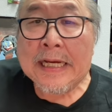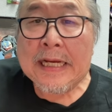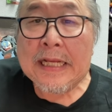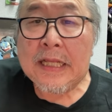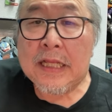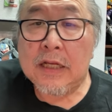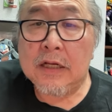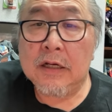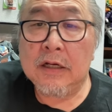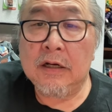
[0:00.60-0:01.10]
Hey
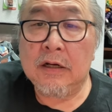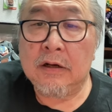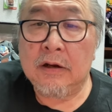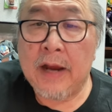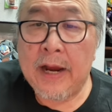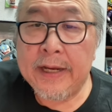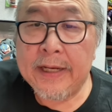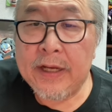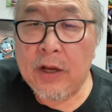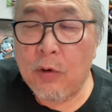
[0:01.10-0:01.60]
there,
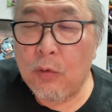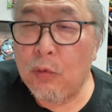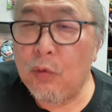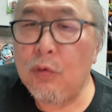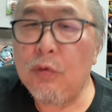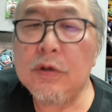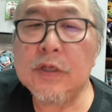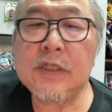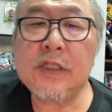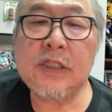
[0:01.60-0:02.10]
howdy
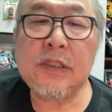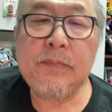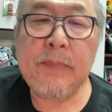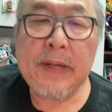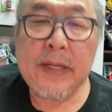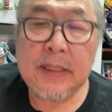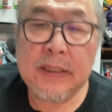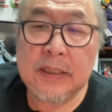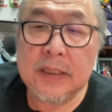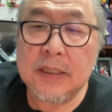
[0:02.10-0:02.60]
ho, this is
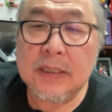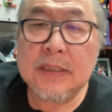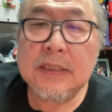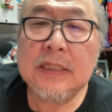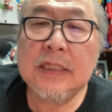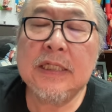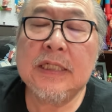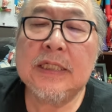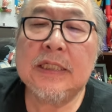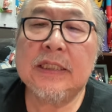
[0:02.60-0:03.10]
Ben
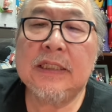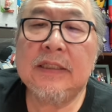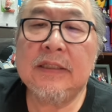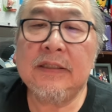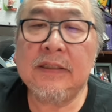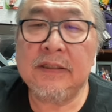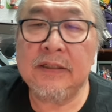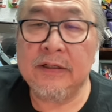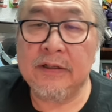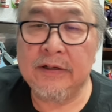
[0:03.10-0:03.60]
Dunn,
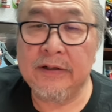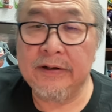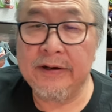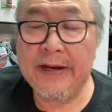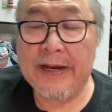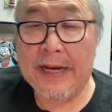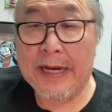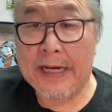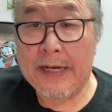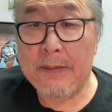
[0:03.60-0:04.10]
your
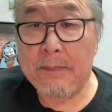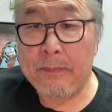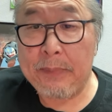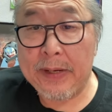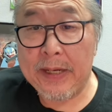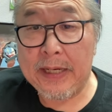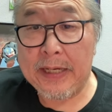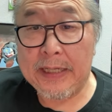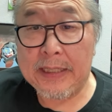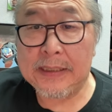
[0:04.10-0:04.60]

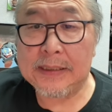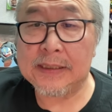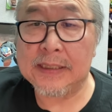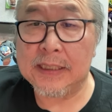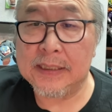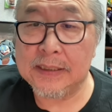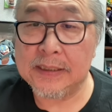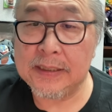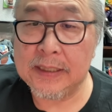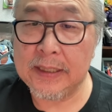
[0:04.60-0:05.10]
AP
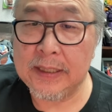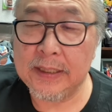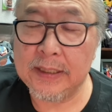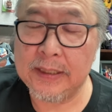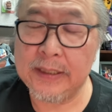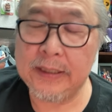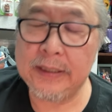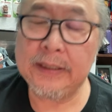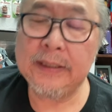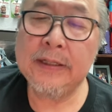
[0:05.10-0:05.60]

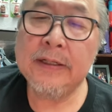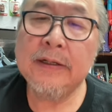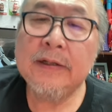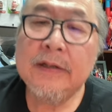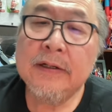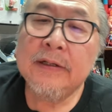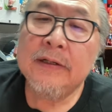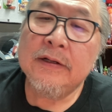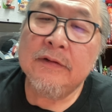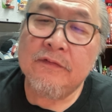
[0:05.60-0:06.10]
Sensei,
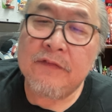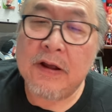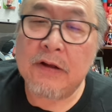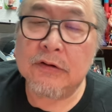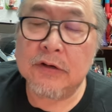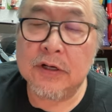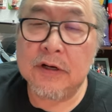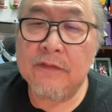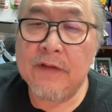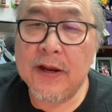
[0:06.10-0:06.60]

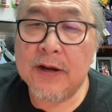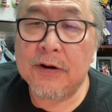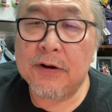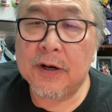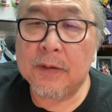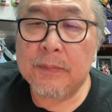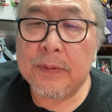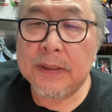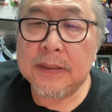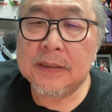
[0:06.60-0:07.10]
founder of
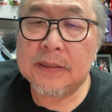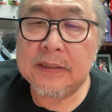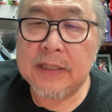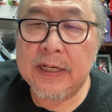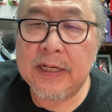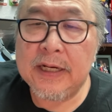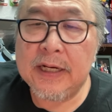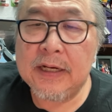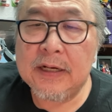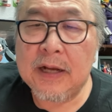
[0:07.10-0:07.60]
Antarctic Press,
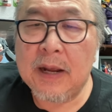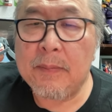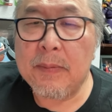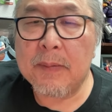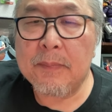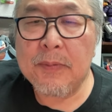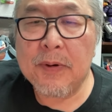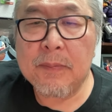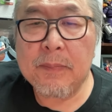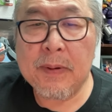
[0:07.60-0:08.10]
a
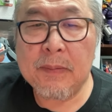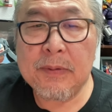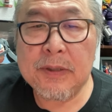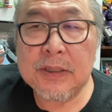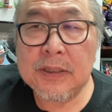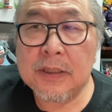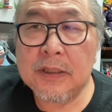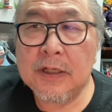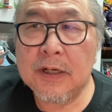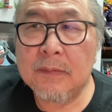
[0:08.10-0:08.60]
comic book
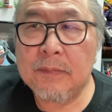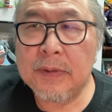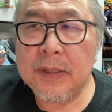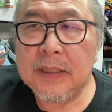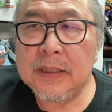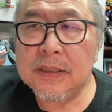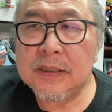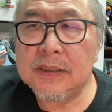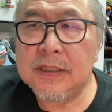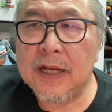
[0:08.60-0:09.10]
publishing
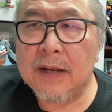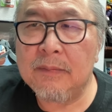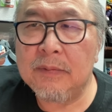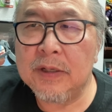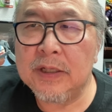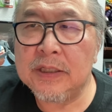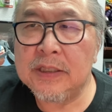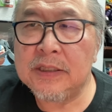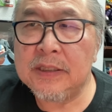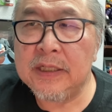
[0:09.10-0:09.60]
company
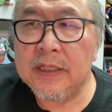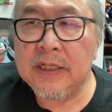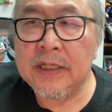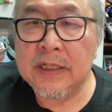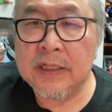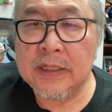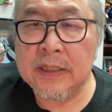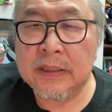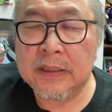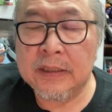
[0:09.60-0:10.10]
established
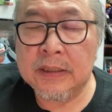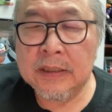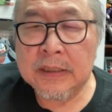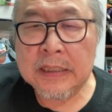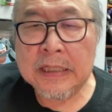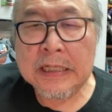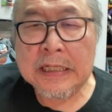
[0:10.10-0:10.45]
in